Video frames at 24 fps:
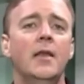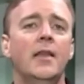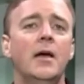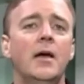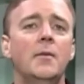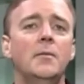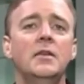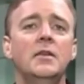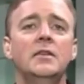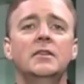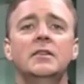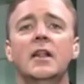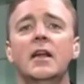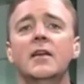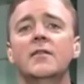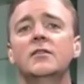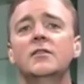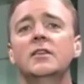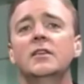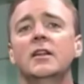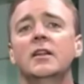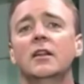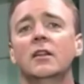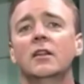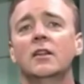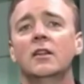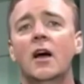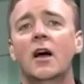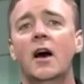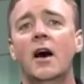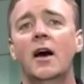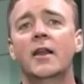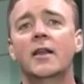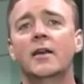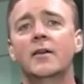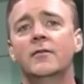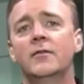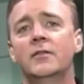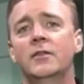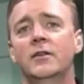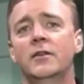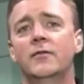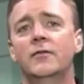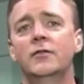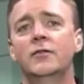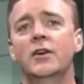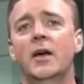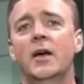That means that I've seen a lot of
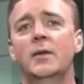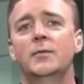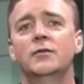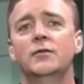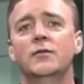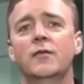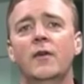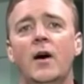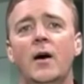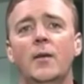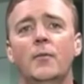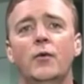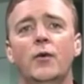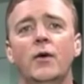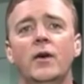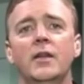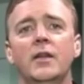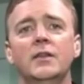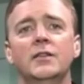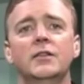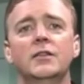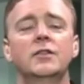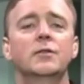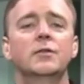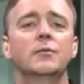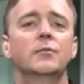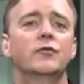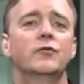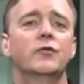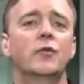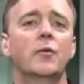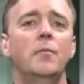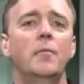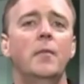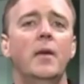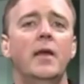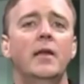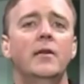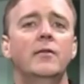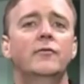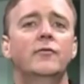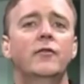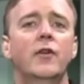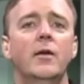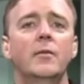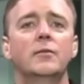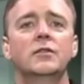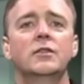different types of operating systems, from
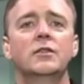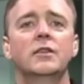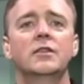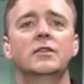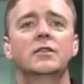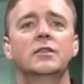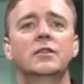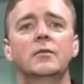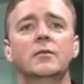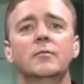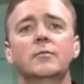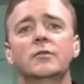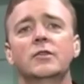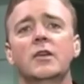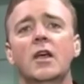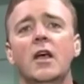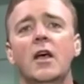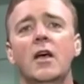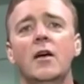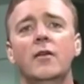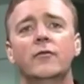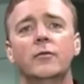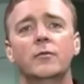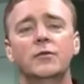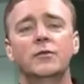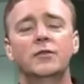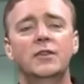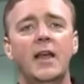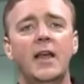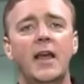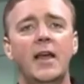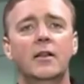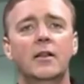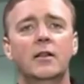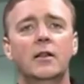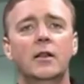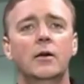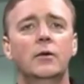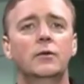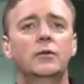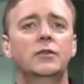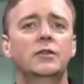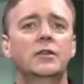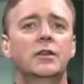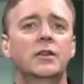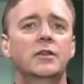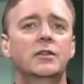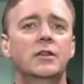mainframe systems, from
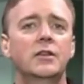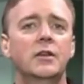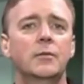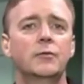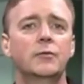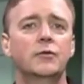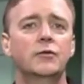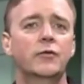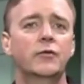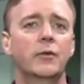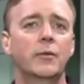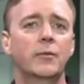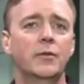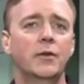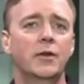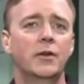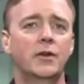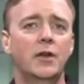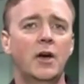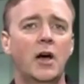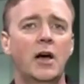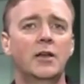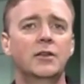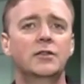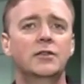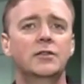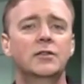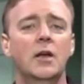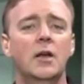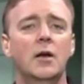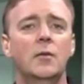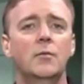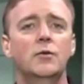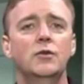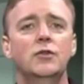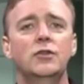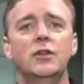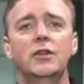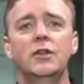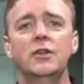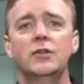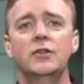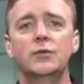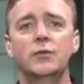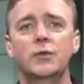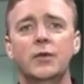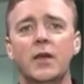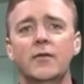standalone systems, from the DOS uh,
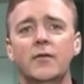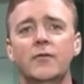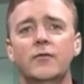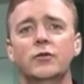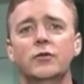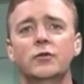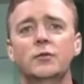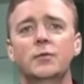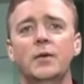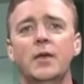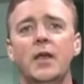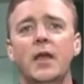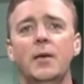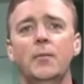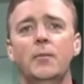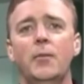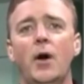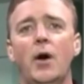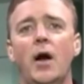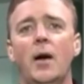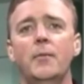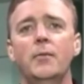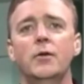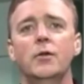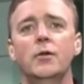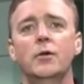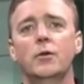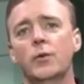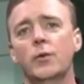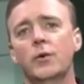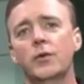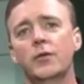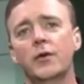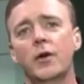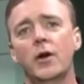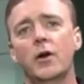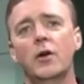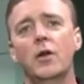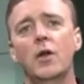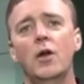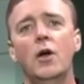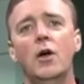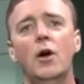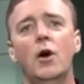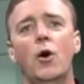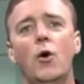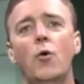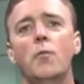machines when that first became popular with our
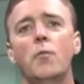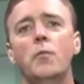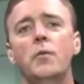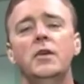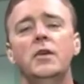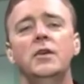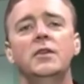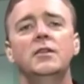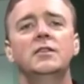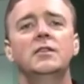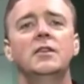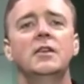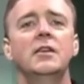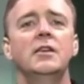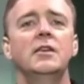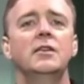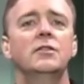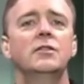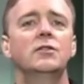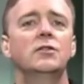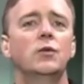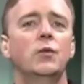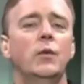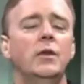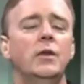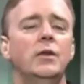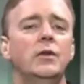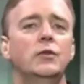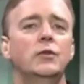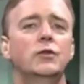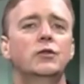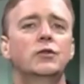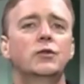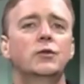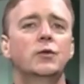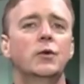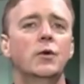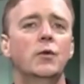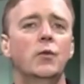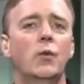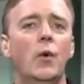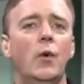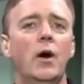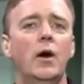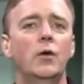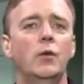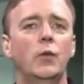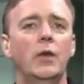home PCs, to Windows
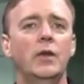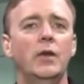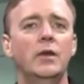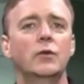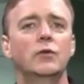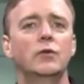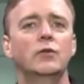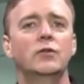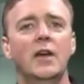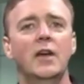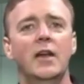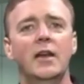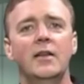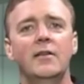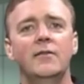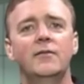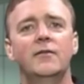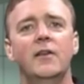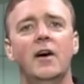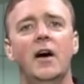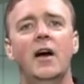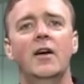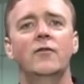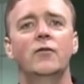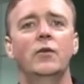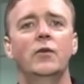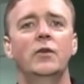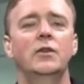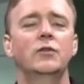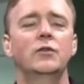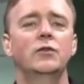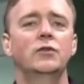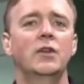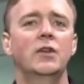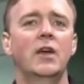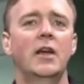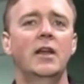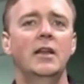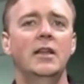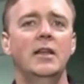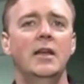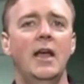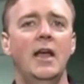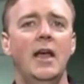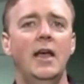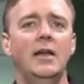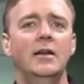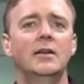3.1, Windows 95, Windows
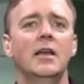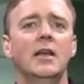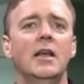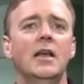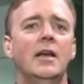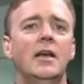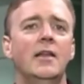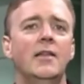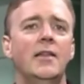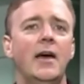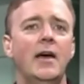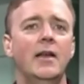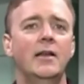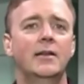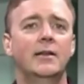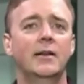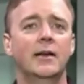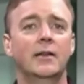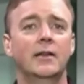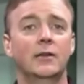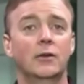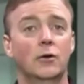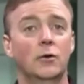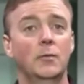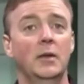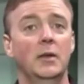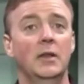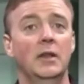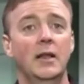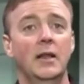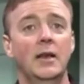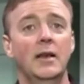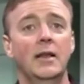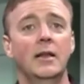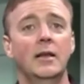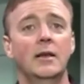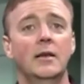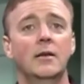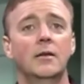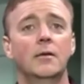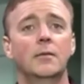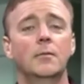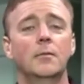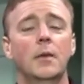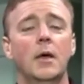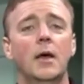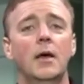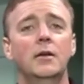98, that uh, little
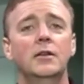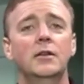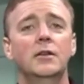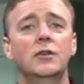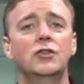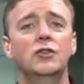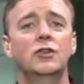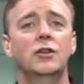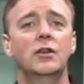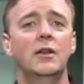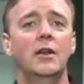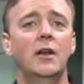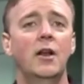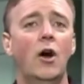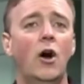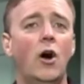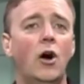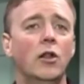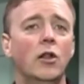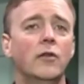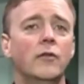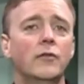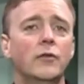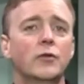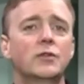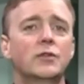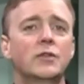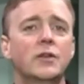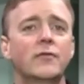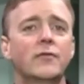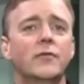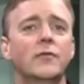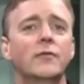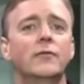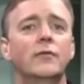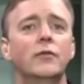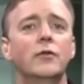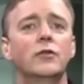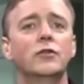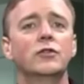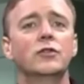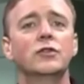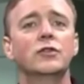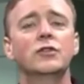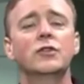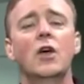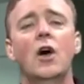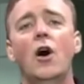Millennium Edition, and all of those different
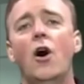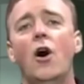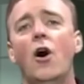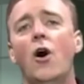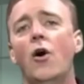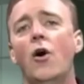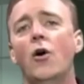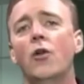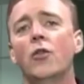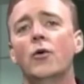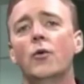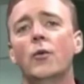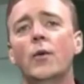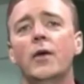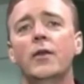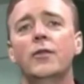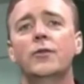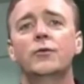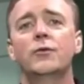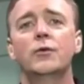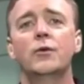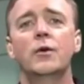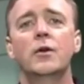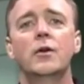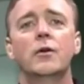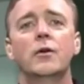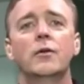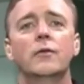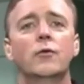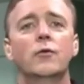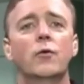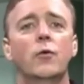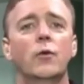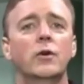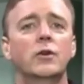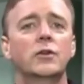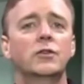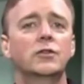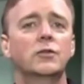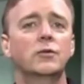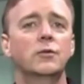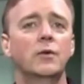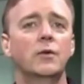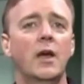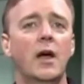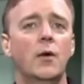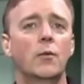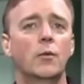versions, all the way through here, of course,
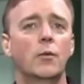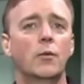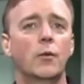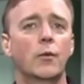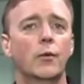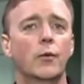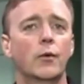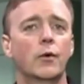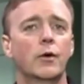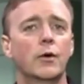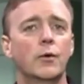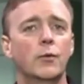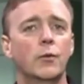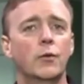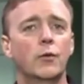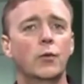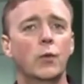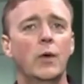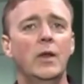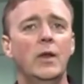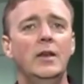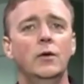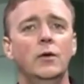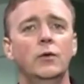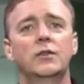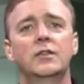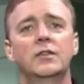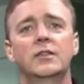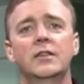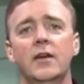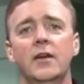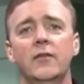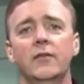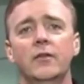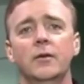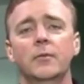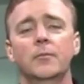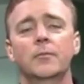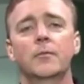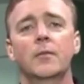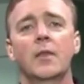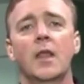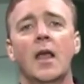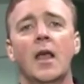to now where we're working with with Windows 7.